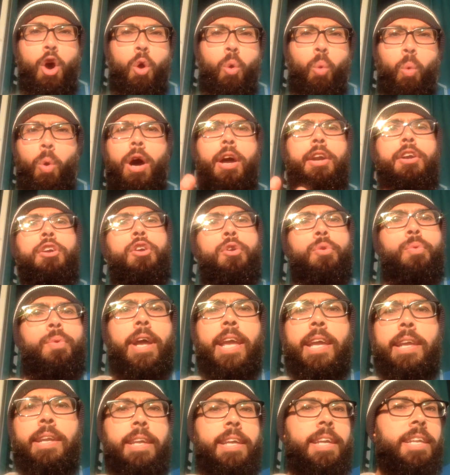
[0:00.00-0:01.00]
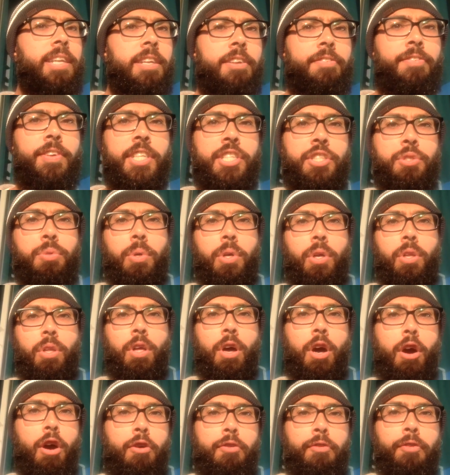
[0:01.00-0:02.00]
one great
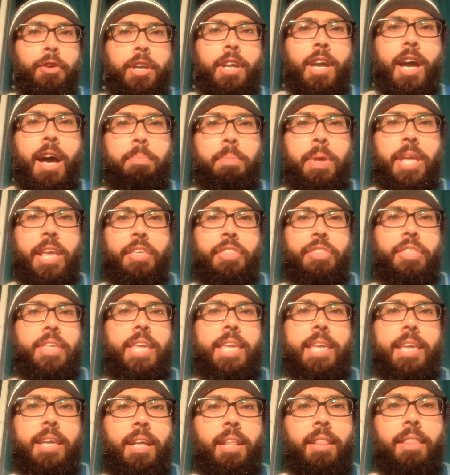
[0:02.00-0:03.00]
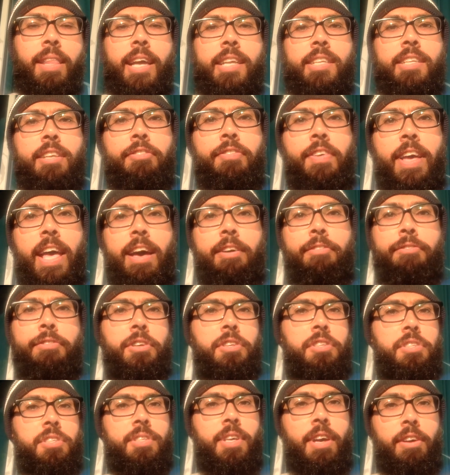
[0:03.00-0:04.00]
individual overcoming the collective
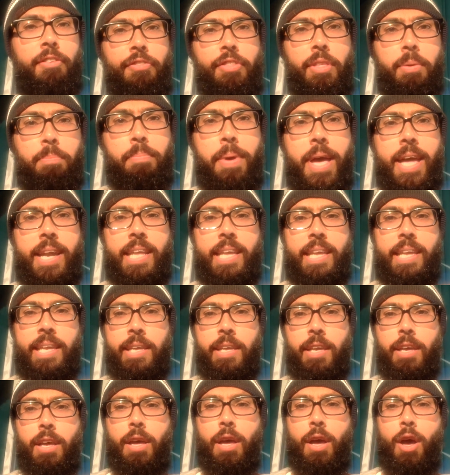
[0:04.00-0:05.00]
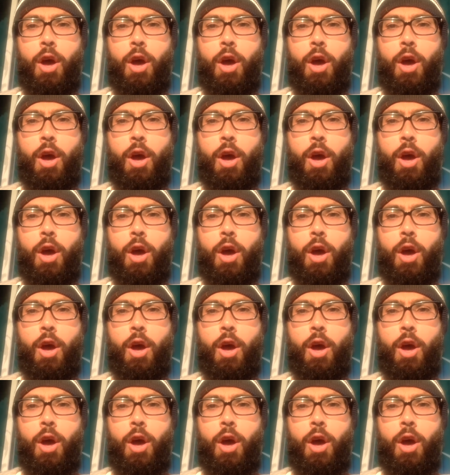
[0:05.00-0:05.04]
efforts of the many,